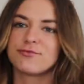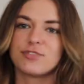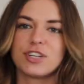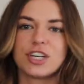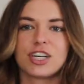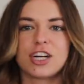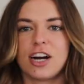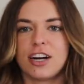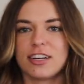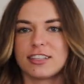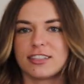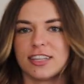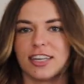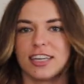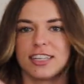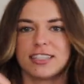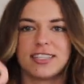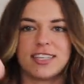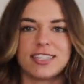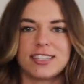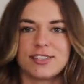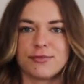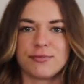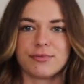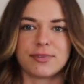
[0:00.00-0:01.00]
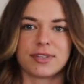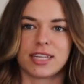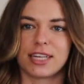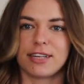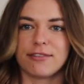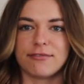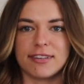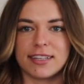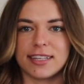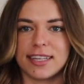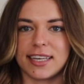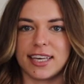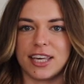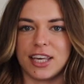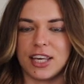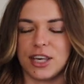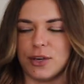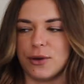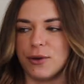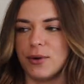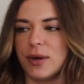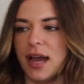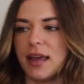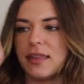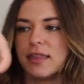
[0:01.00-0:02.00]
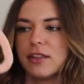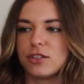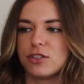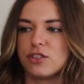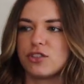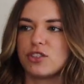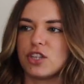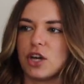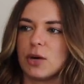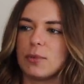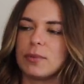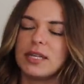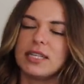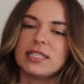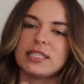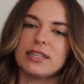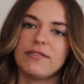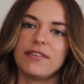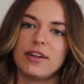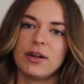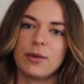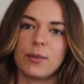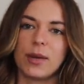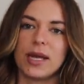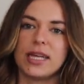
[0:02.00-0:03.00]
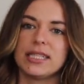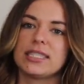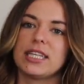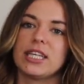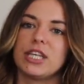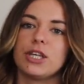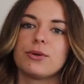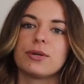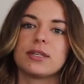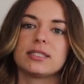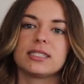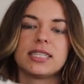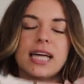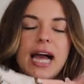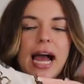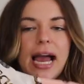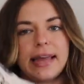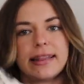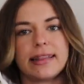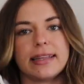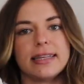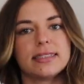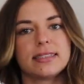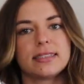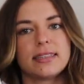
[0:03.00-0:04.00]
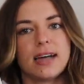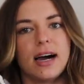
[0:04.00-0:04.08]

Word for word: Regardless, it's really, really cute, and there's so many different ways that you can tie these